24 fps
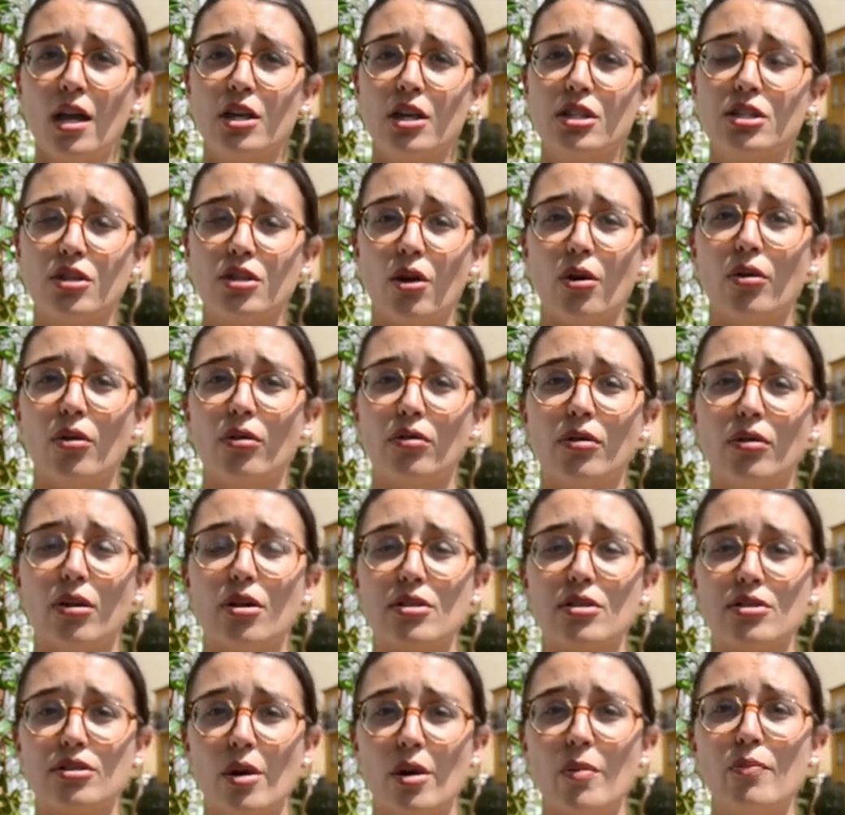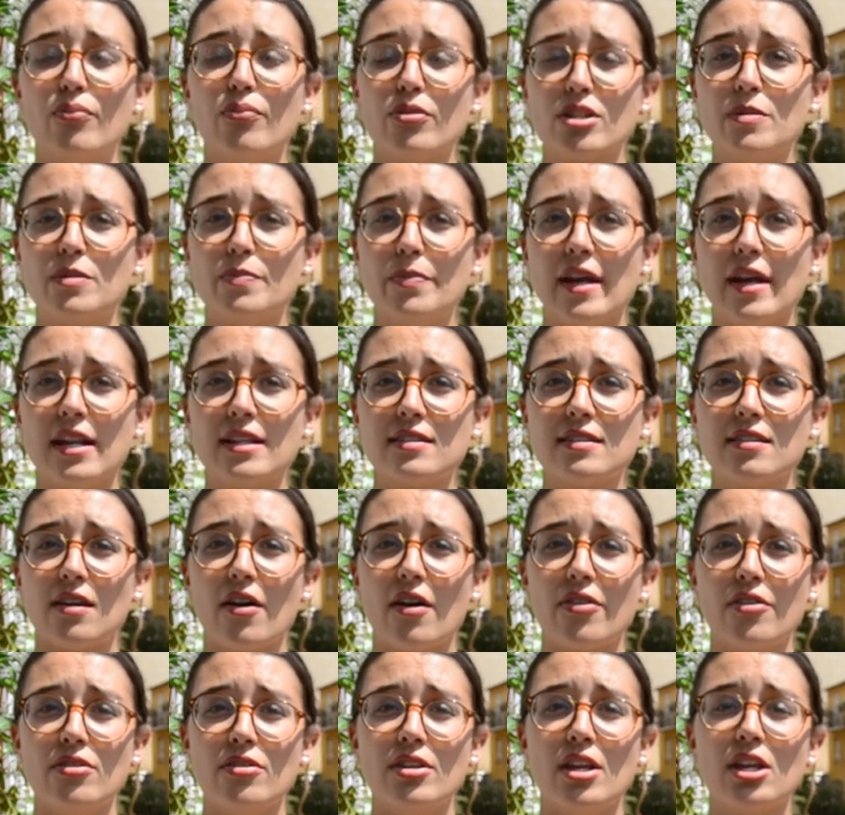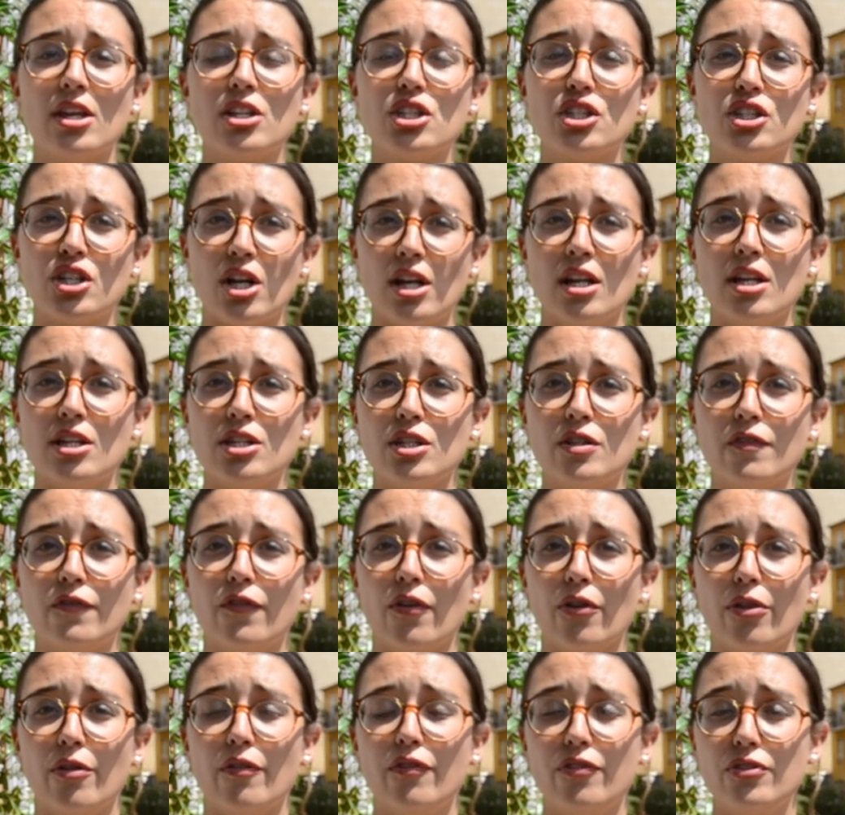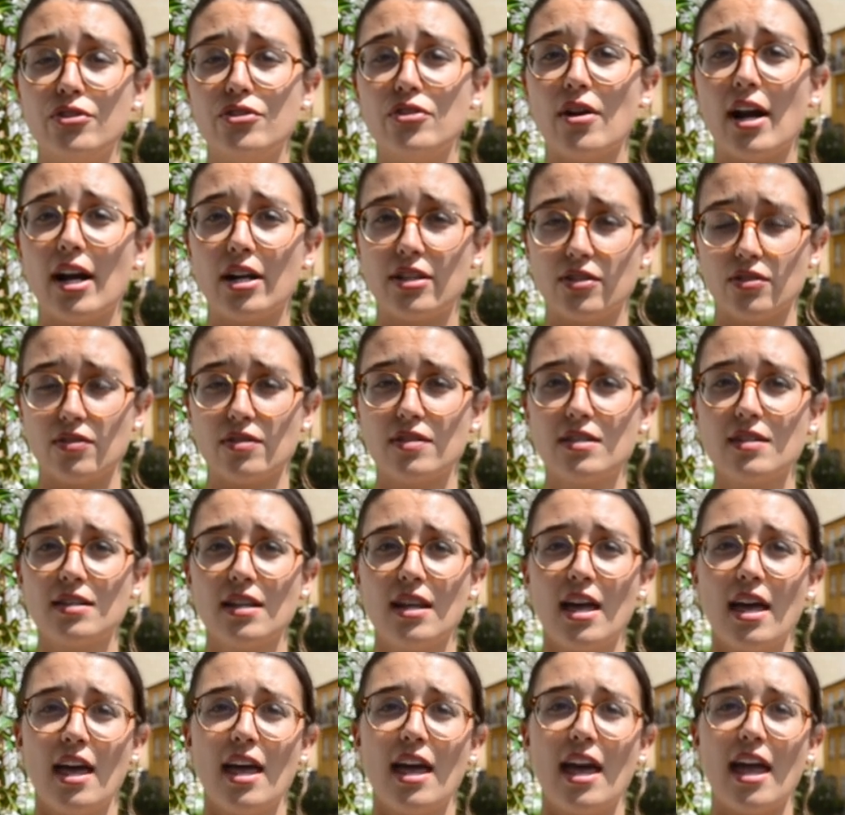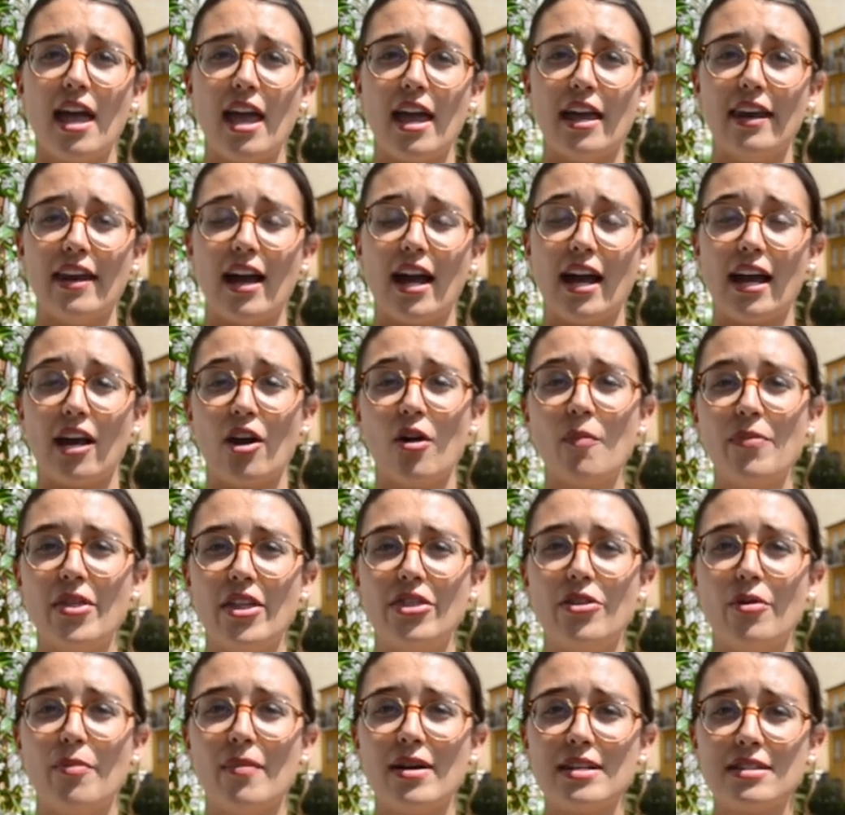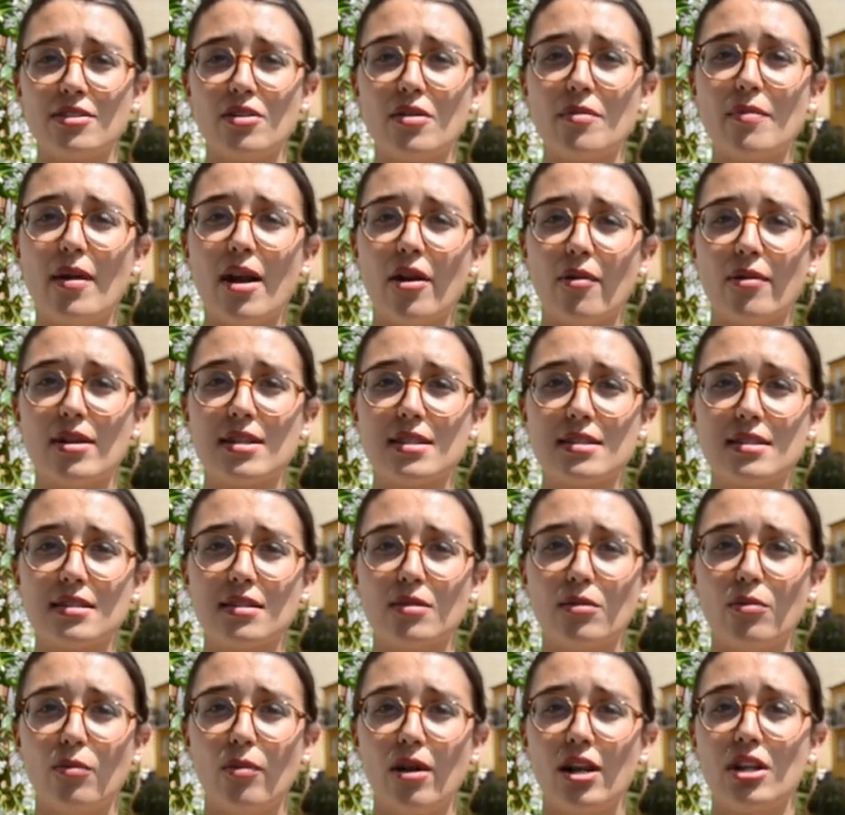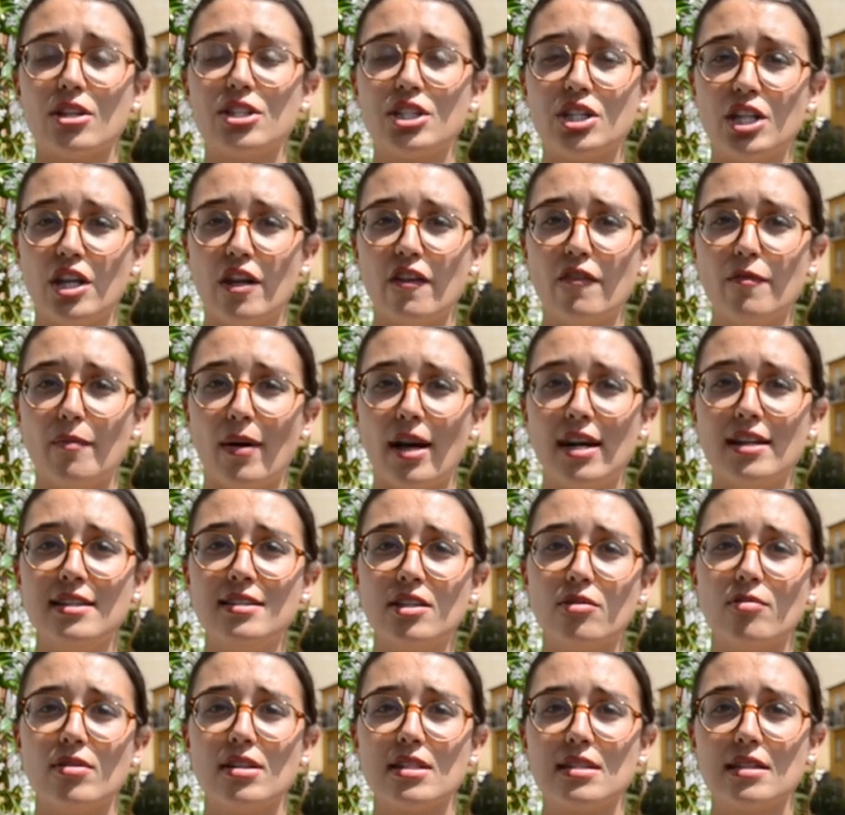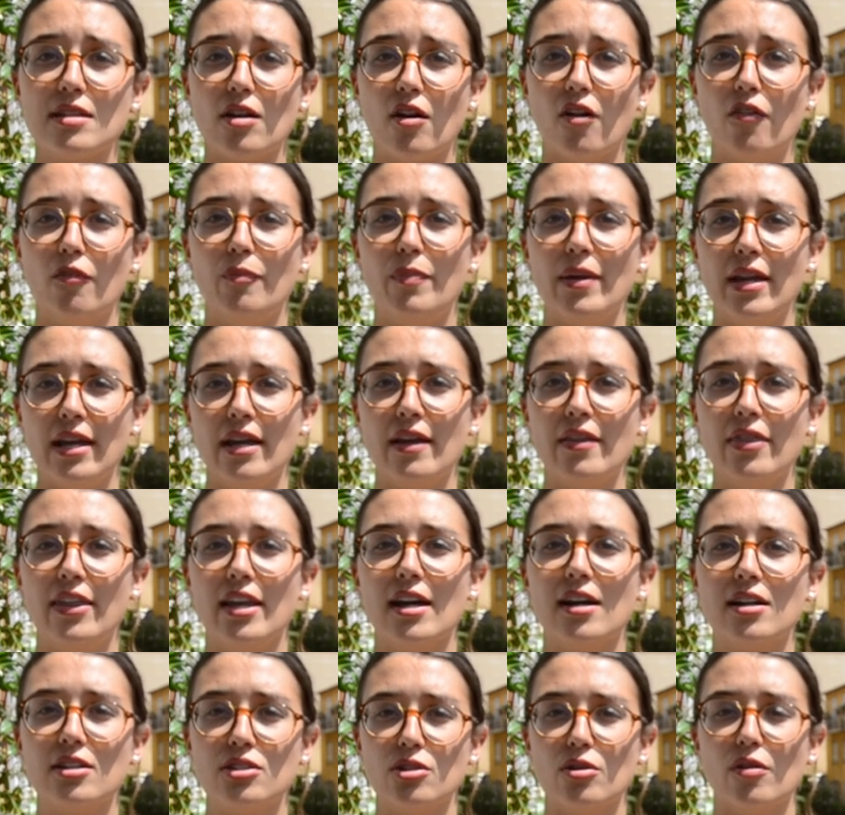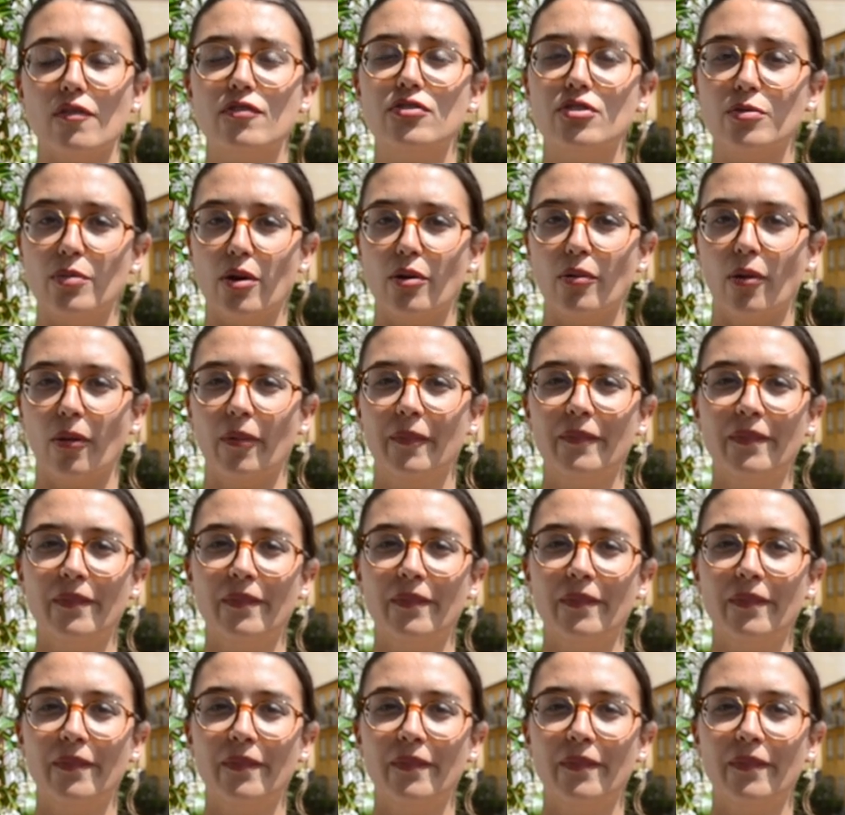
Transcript: So some prospects are the next challenge for the future actors, and I hope that the Master MARRES will achieve my interest of being the actor of tomorrow.